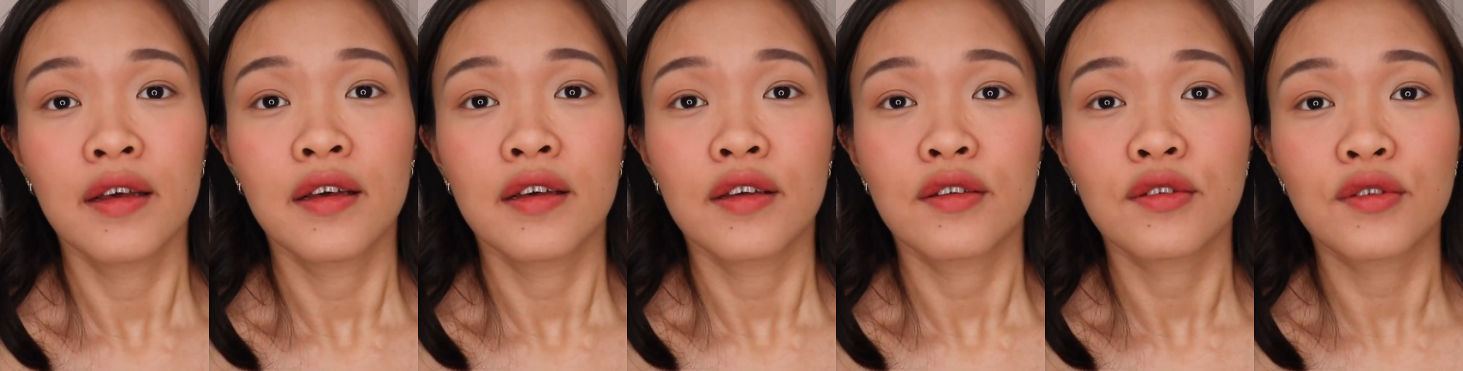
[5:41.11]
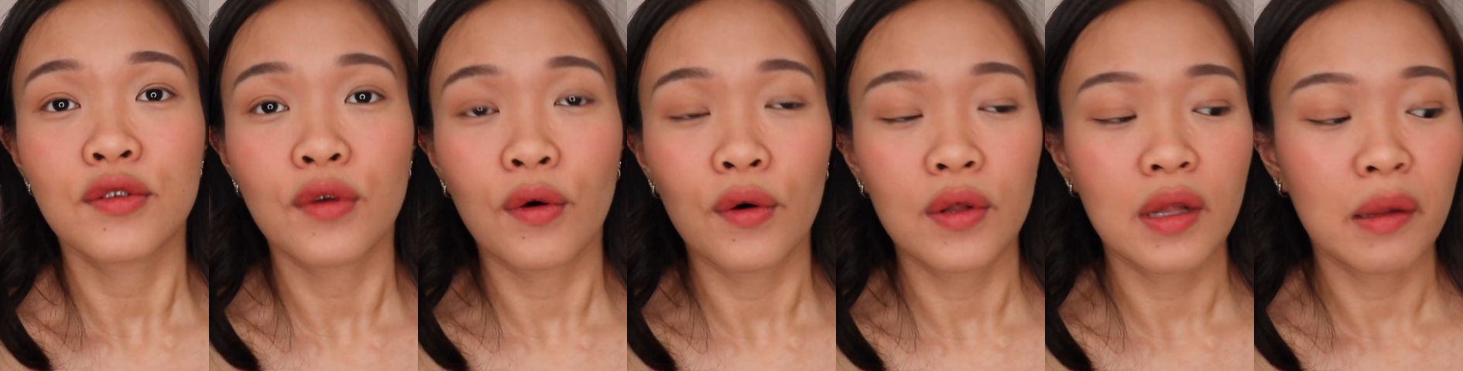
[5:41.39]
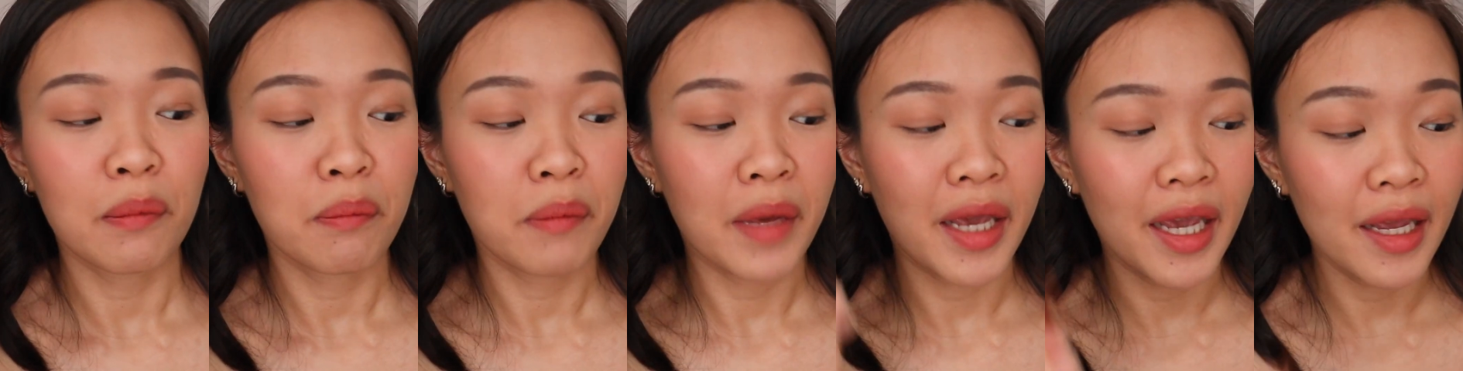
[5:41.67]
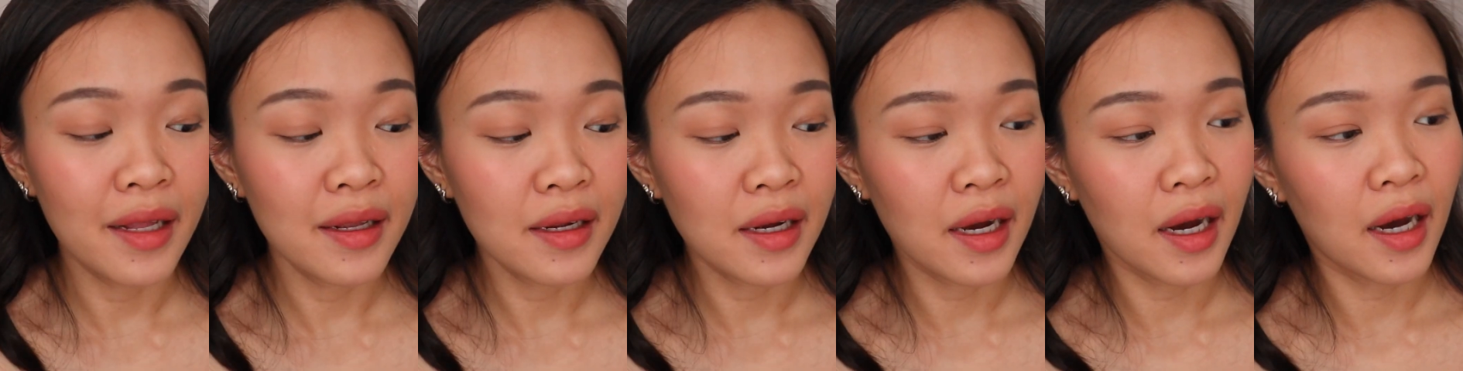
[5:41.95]
So the
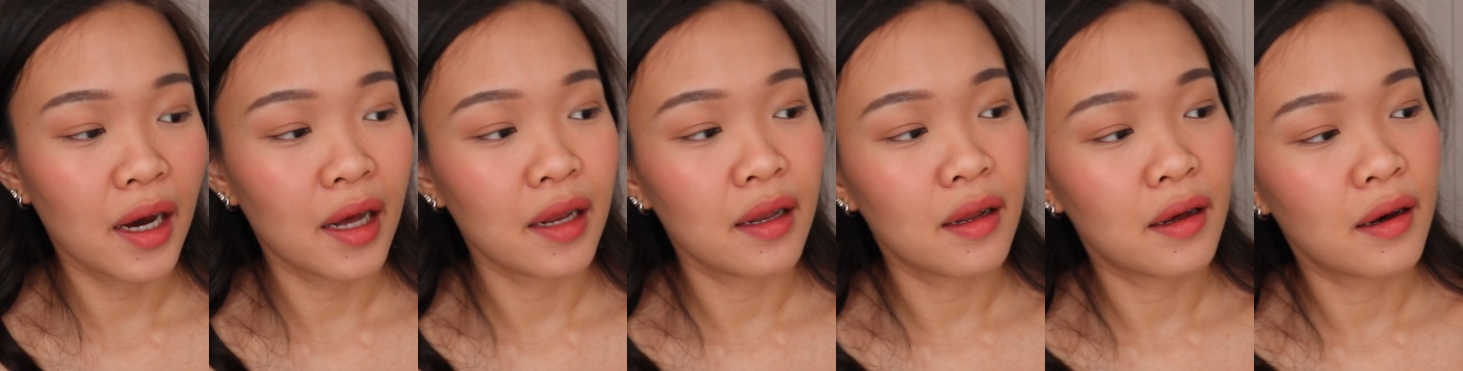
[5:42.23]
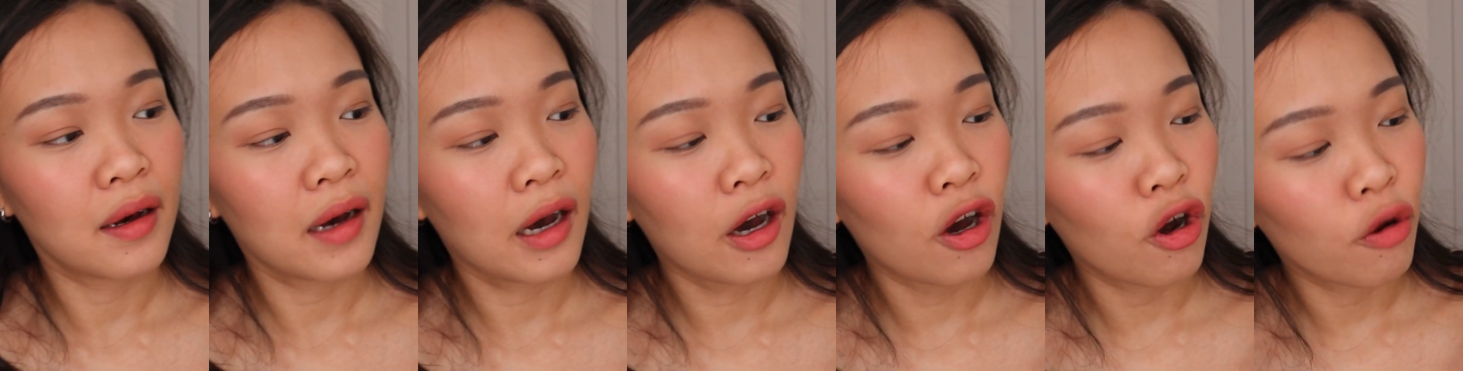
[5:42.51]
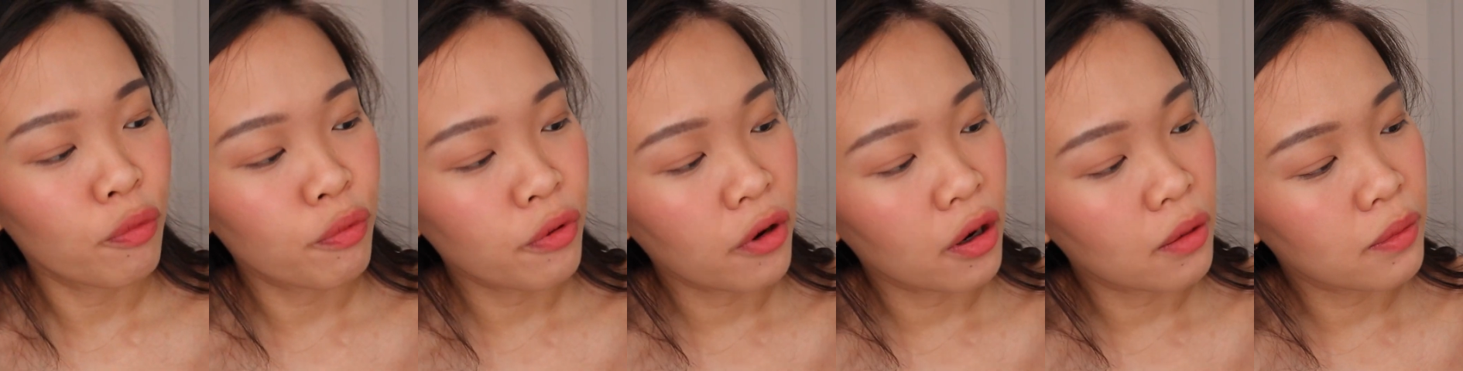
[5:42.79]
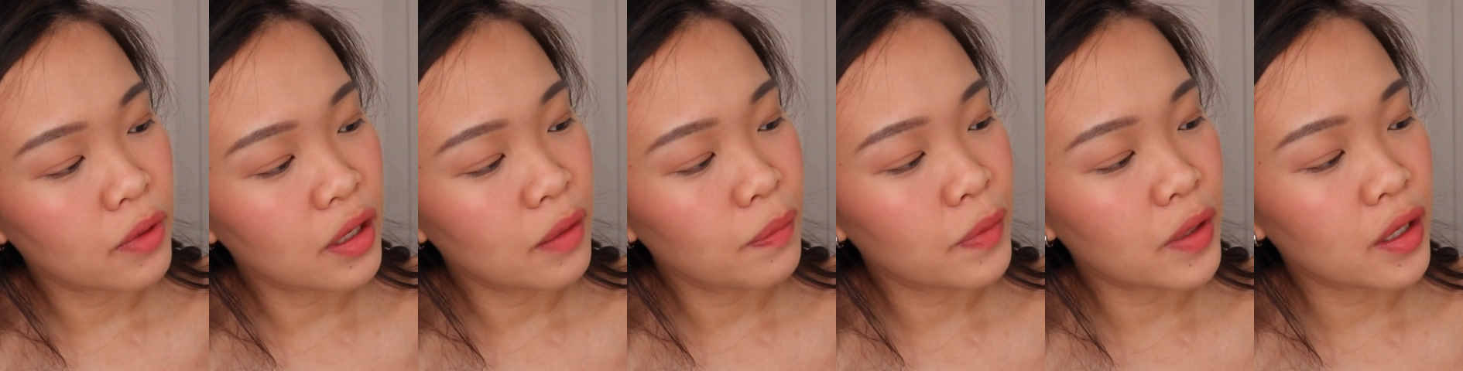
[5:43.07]
main color, I'll
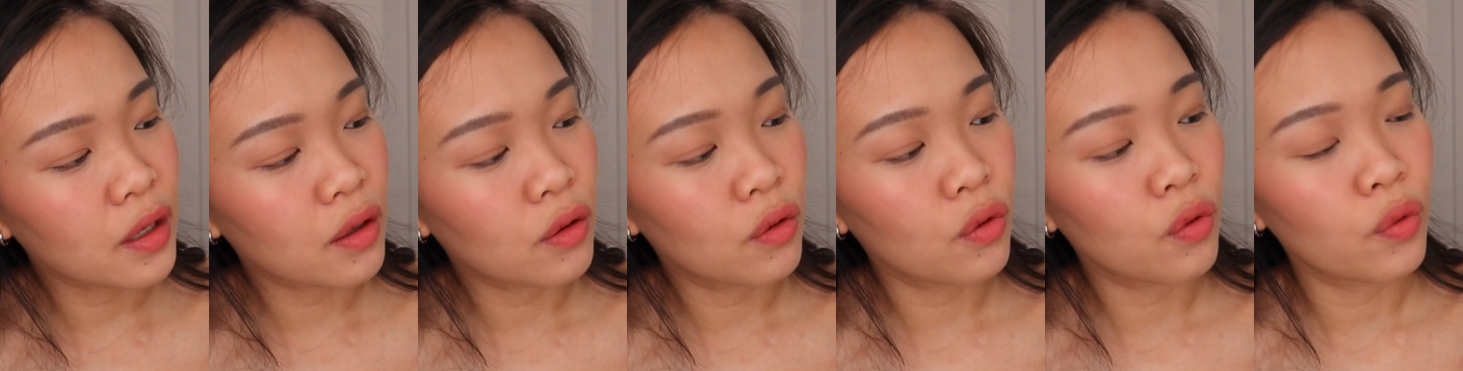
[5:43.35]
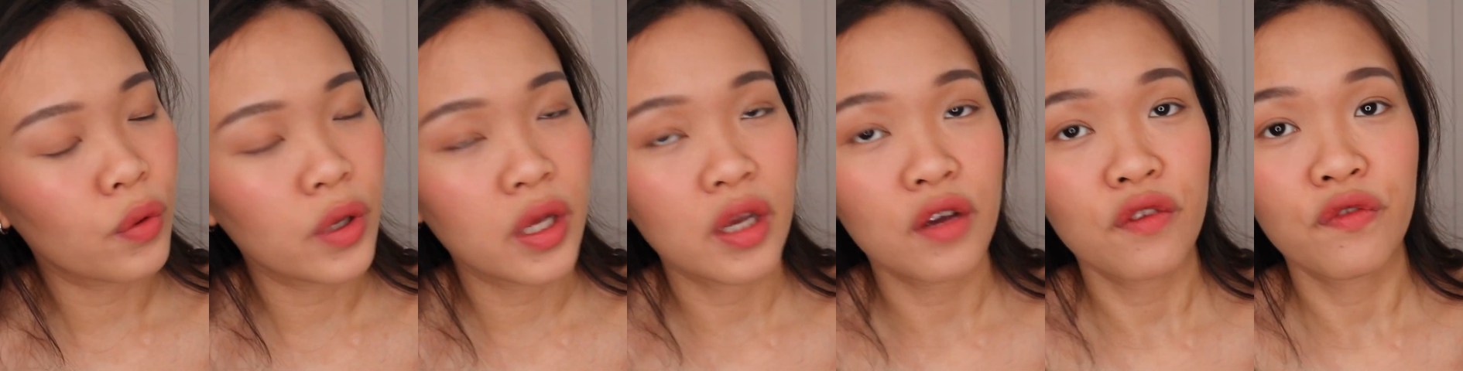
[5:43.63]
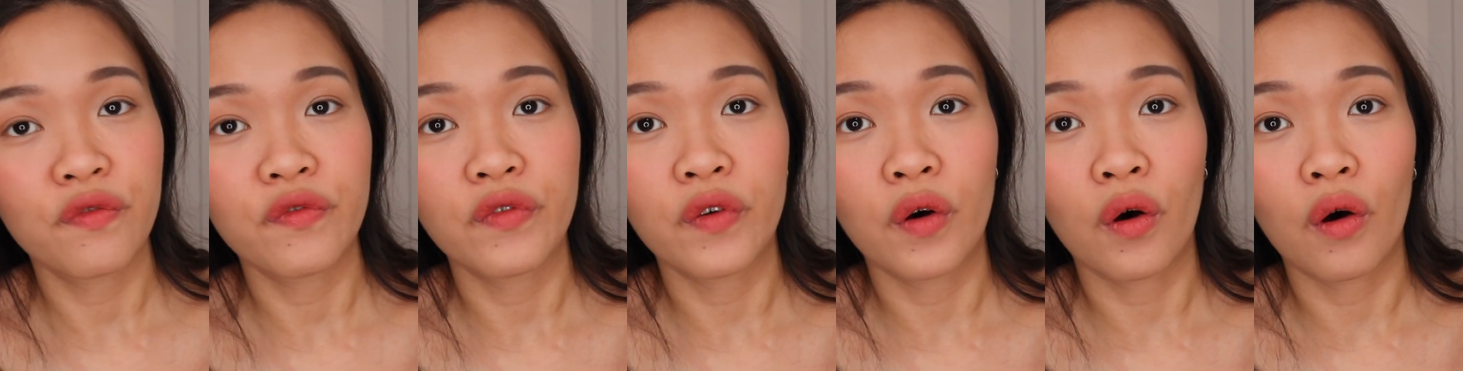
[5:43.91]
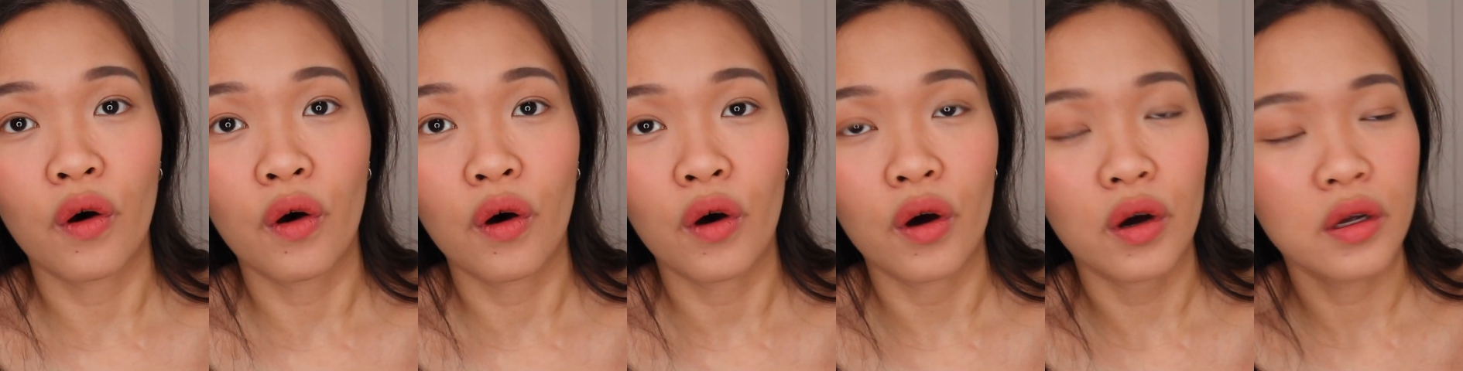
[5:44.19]
probably be going
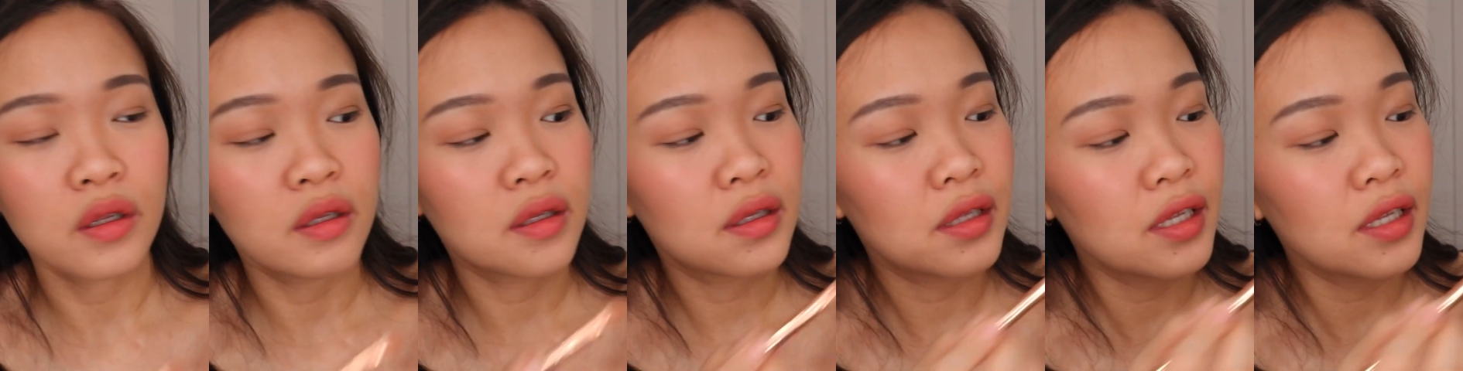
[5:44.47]
for